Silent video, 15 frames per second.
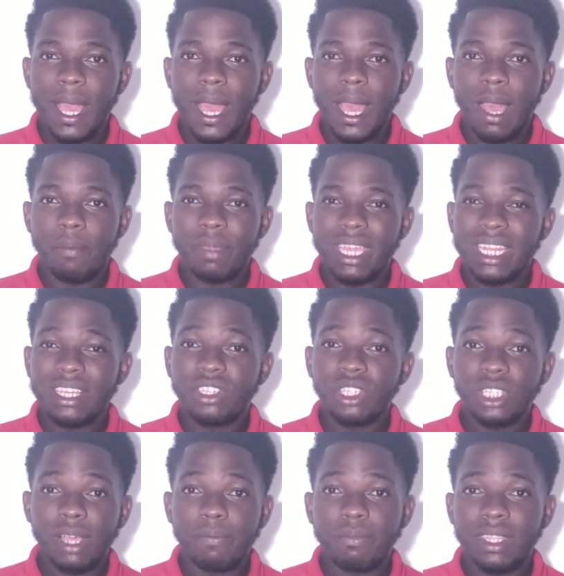Um, it
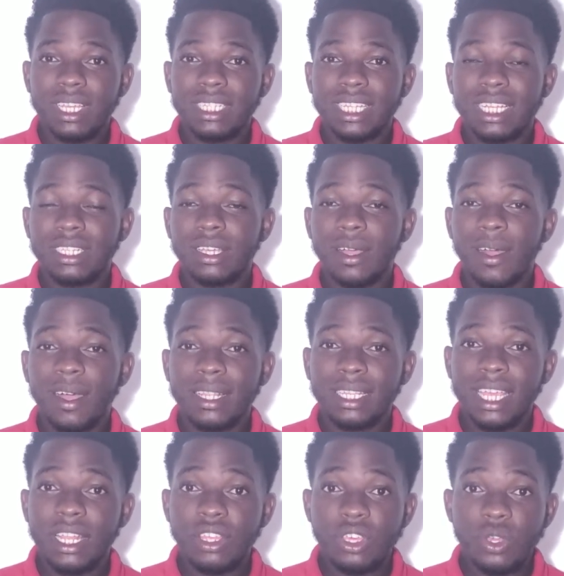is something that
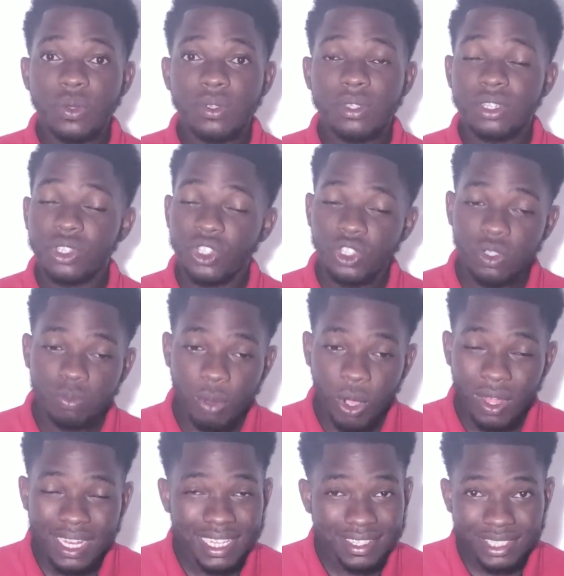God can use the
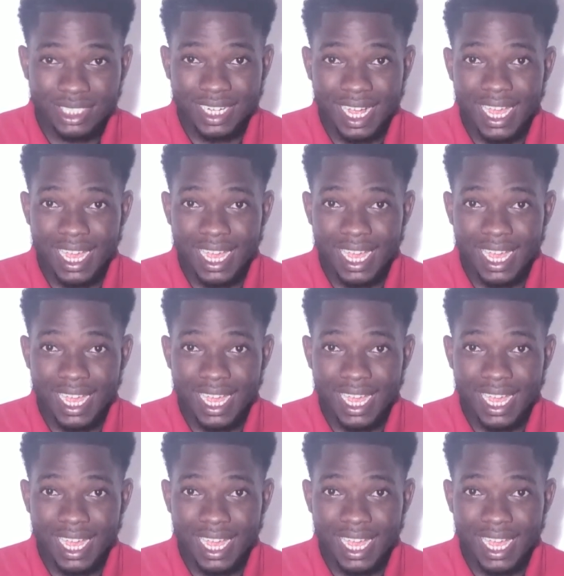smallest